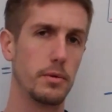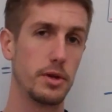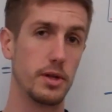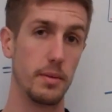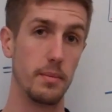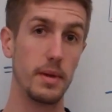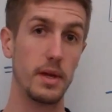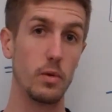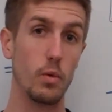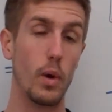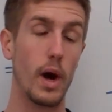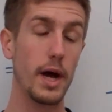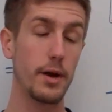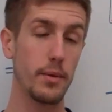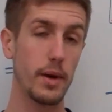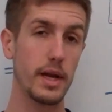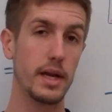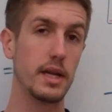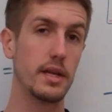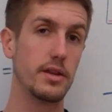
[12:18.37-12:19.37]
to me? Why
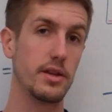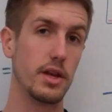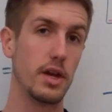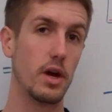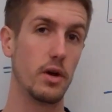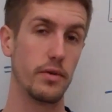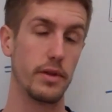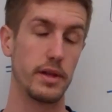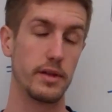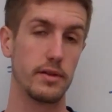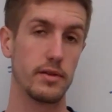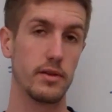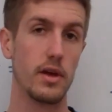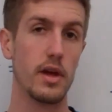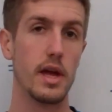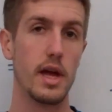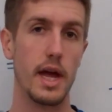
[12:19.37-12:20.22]
do I need to know this?